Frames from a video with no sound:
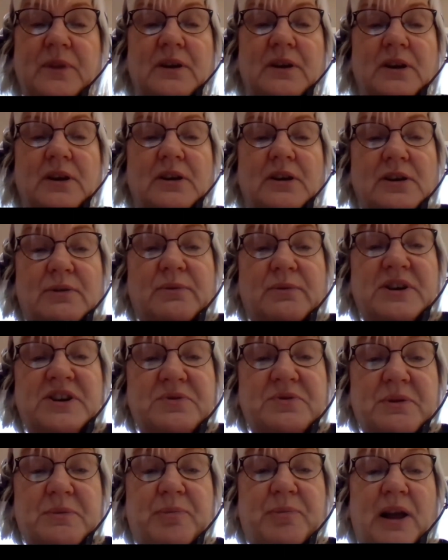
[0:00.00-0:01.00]
you wish
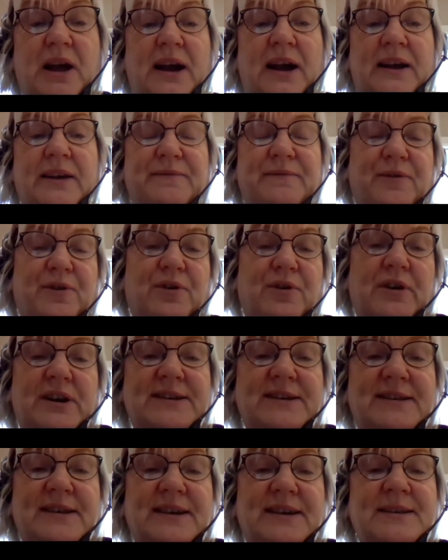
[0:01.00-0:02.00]
to apply for an
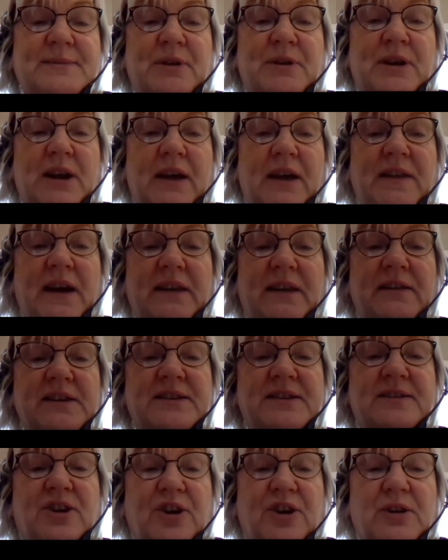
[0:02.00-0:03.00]
assessment, and then the
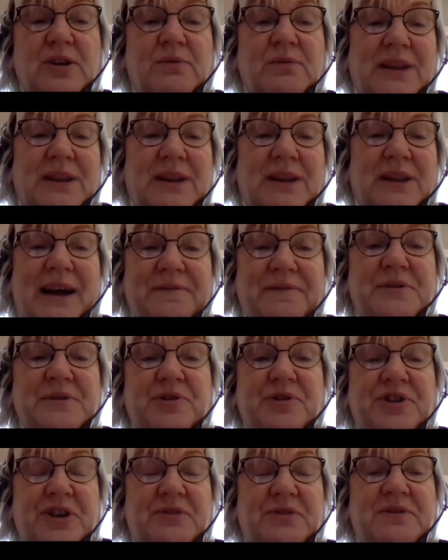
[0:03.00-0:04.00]
school will have
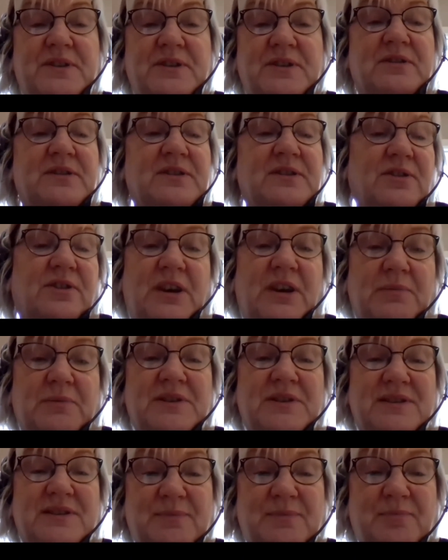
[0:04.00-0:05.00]
to produce those documents